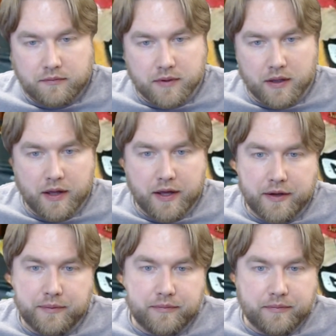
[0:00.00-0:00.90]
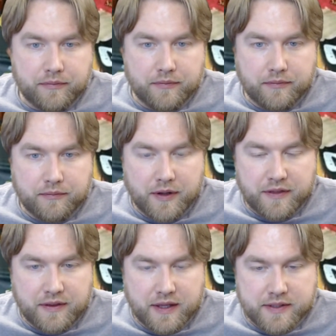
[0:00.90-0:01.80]

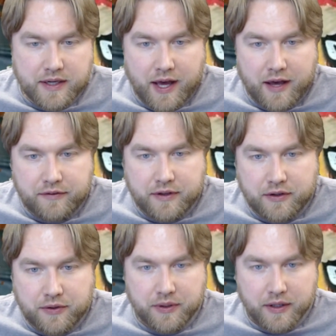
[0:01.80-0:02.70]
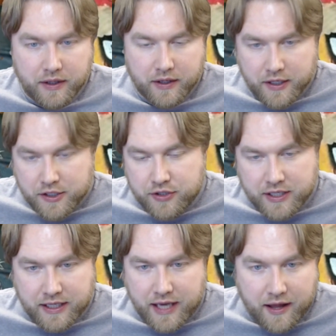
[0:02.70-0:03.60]
nothing that's gonna have you
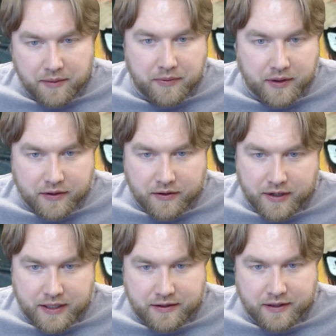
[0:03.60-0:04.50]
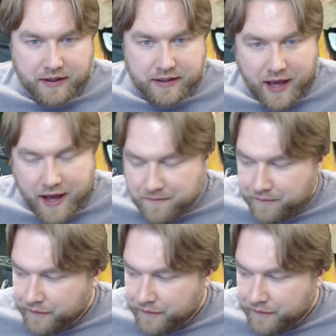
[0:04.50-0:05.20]
drinking a gallon of milk or anything like that.